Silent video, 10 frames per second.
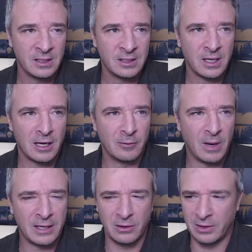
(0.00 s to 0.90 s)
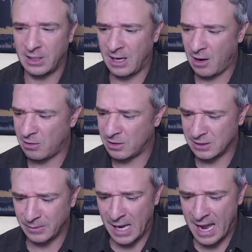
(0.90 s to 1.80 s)
Um, I know that I heard of
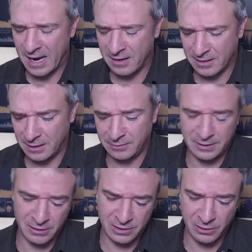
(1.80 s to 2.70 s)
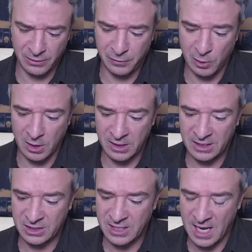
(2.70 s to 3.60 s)
some guy that years ago on the floor,
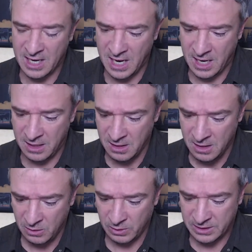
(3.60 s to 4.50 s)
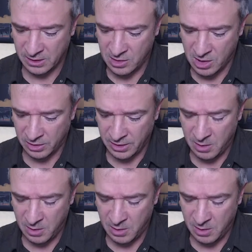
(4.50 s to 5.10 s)
he just had a, what's it called?